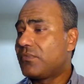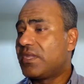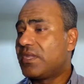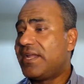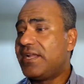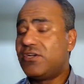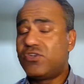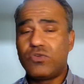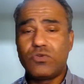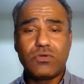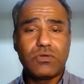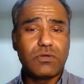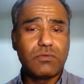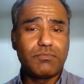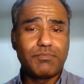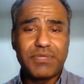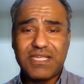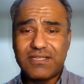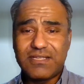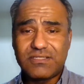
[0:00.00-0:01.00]
into
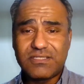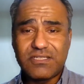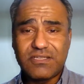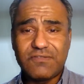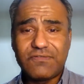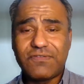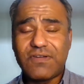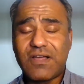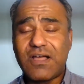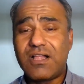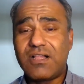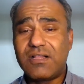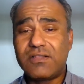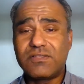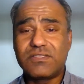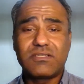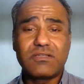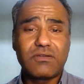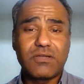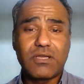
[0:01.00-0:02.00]
pst
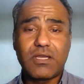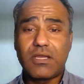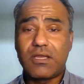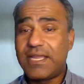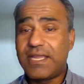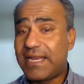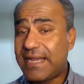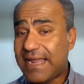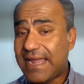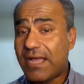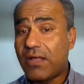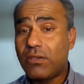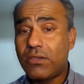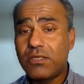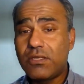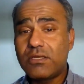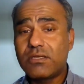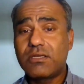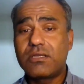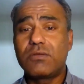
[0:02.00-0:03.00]
files uh, in
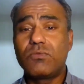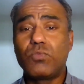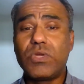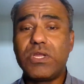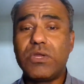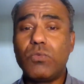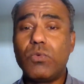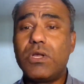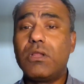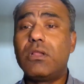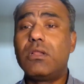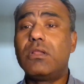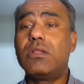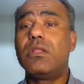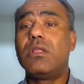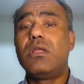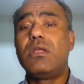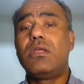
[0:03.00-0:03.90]
outlook we will